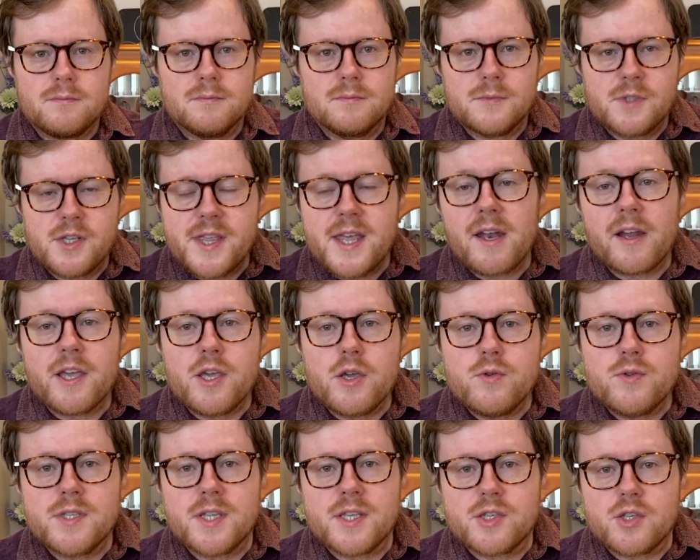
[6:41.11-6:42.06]
So then I
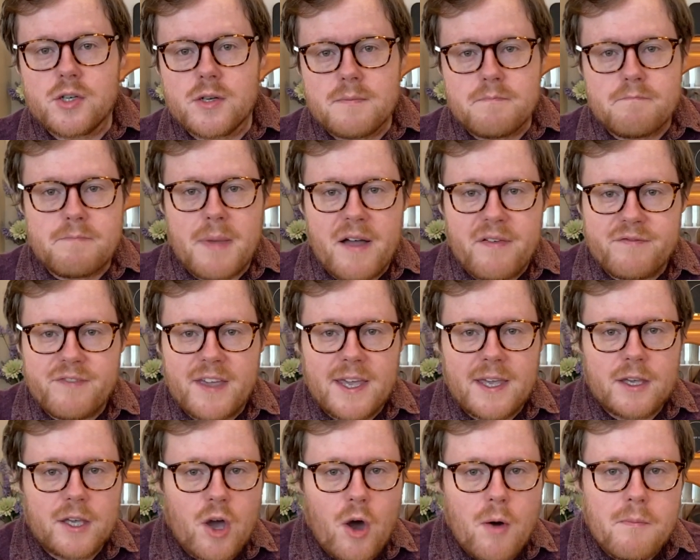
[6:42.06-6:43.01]
used the sort of
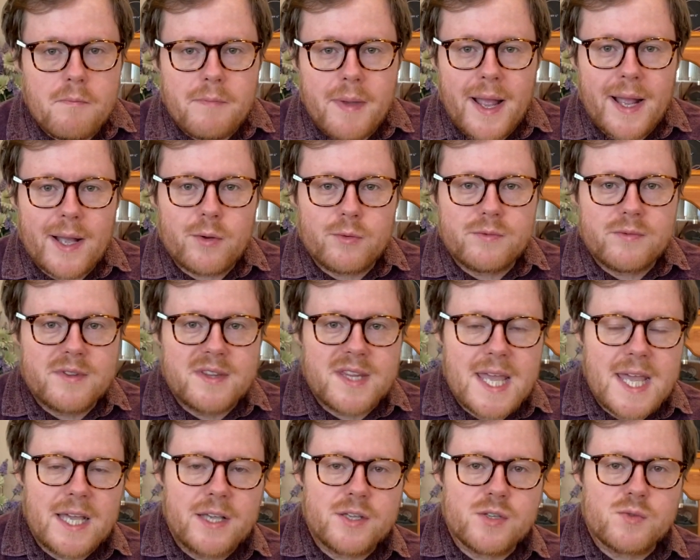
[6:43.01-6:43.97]
buffing compound
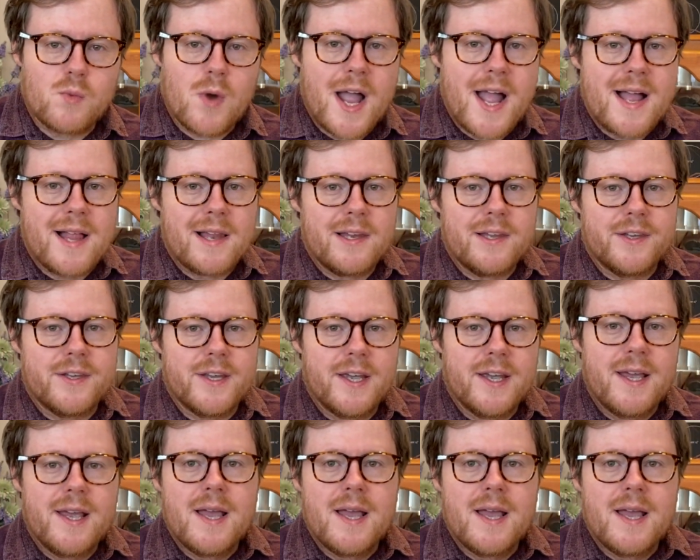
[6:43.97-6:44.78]
thing as well, and